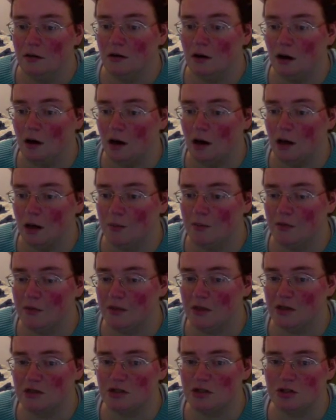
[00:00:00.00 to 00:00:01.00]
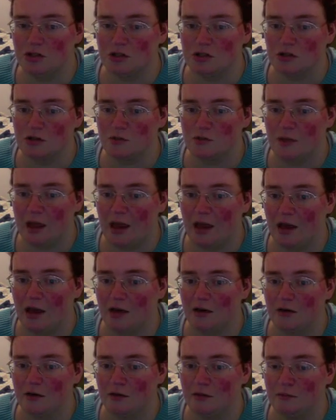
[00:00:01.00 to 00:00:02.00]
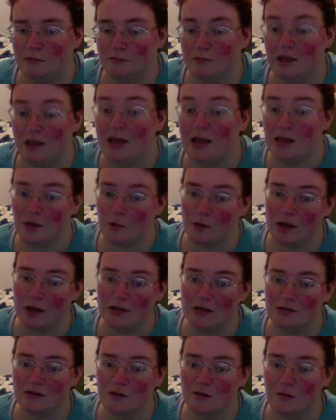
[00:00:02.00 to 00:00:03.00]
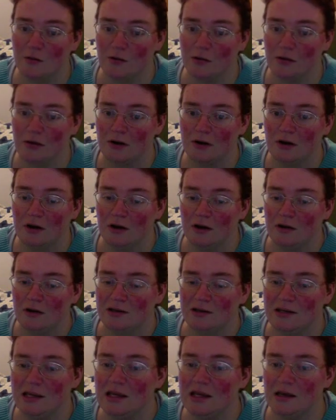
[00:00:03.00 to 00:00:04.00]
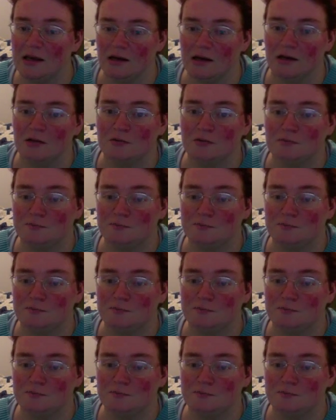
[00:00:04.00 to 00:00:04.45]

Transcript: And then she just goes by Anne anyway, or Nika.